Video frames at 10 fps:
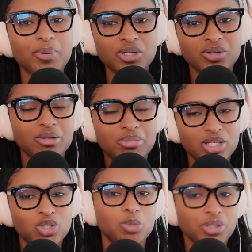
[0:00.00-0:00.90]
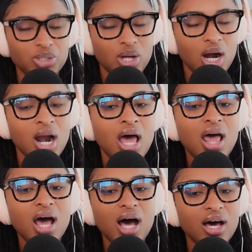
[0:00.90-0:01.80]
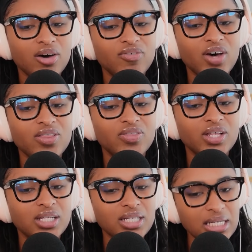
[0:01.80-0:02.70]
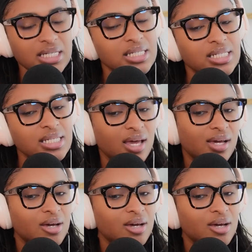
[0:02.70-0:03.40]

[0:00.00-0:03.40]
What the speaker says: opportunity to be the superstar of the Lynx.